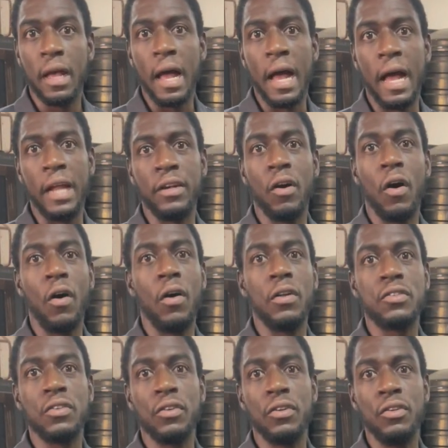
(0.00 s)
and
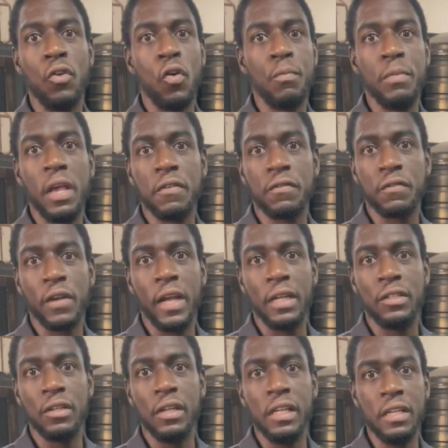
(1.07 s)
also don't be
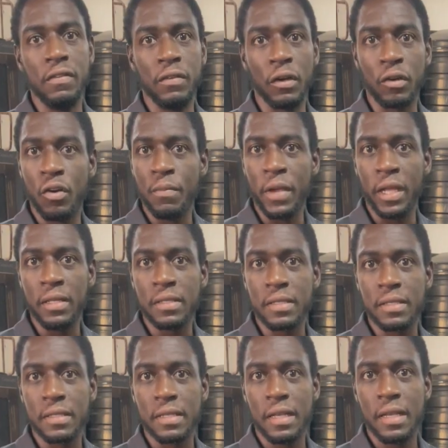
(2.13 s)
afraid to leave your
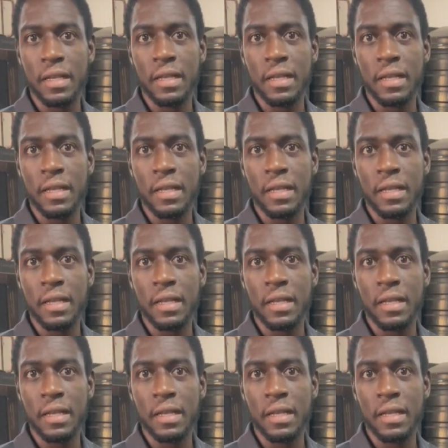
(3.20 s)
comments.